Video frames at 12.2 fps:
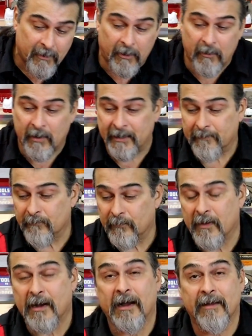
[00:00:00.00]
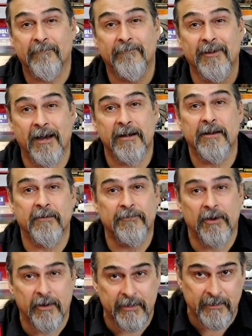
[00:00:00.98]
All right, I've done enough
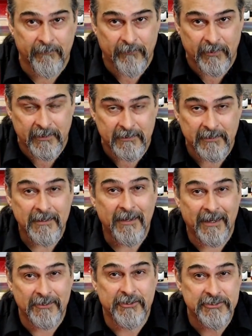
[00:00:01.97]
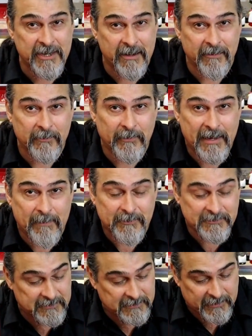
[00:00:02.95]
talking up front. Generally what
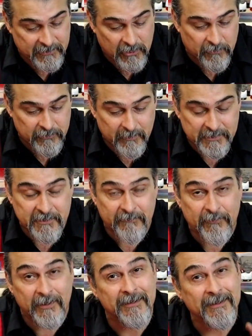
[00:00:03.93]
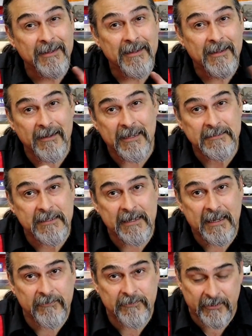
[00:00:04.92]
happens is I talk too much up front. Let's get
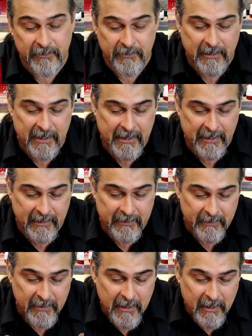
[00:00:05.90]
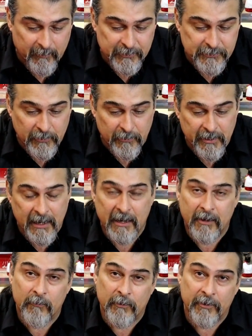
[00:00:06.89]
out there, and I want to show you
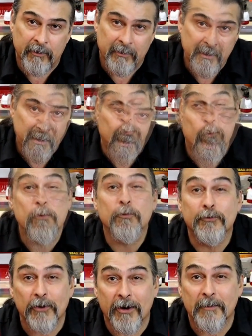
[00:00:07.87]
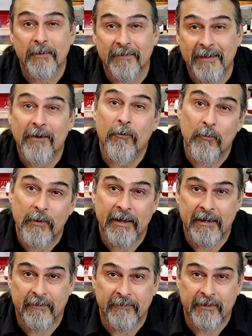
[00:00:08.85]
how we will talk about that when we get
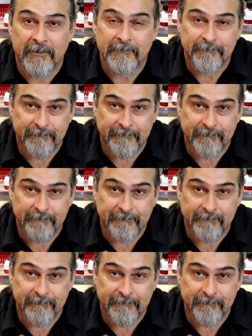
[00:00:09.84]
out there.